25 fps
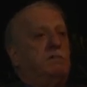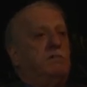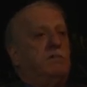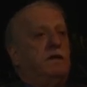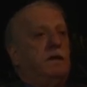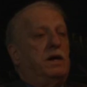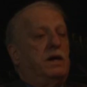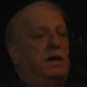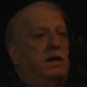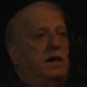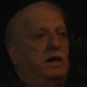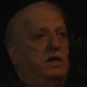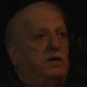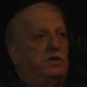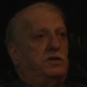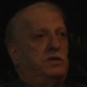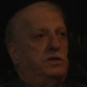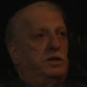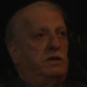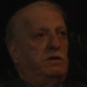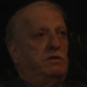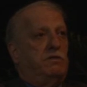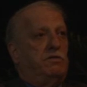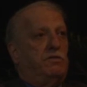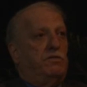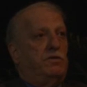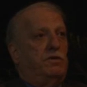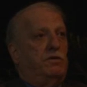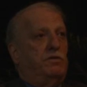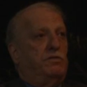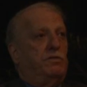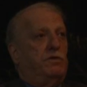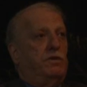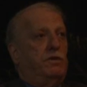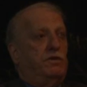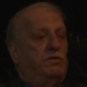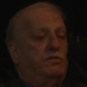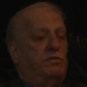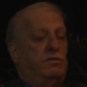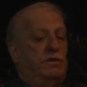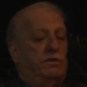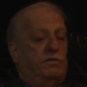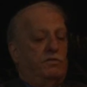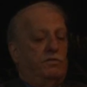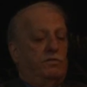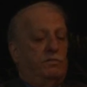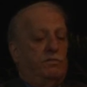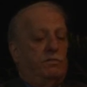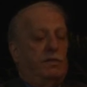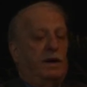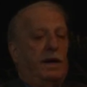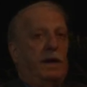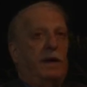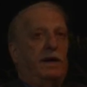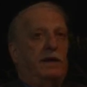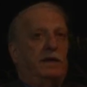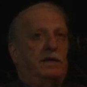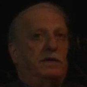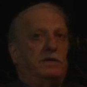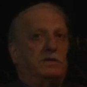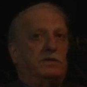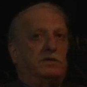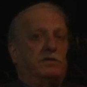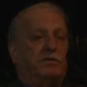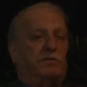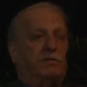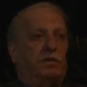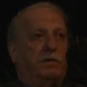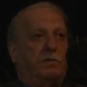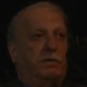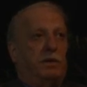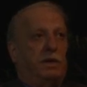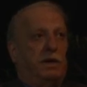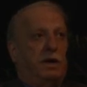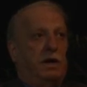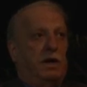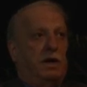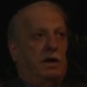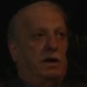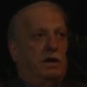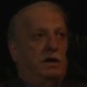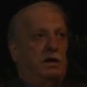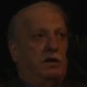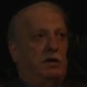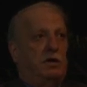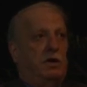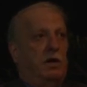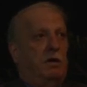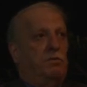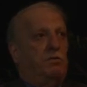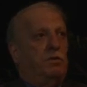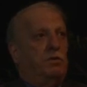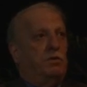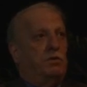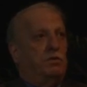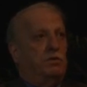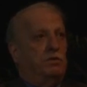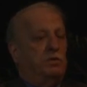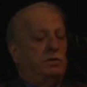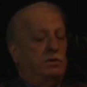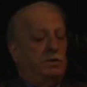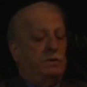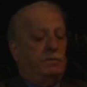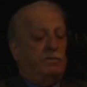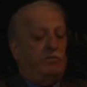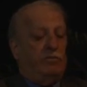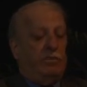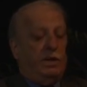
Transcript: migration of brains from Iraq abroad.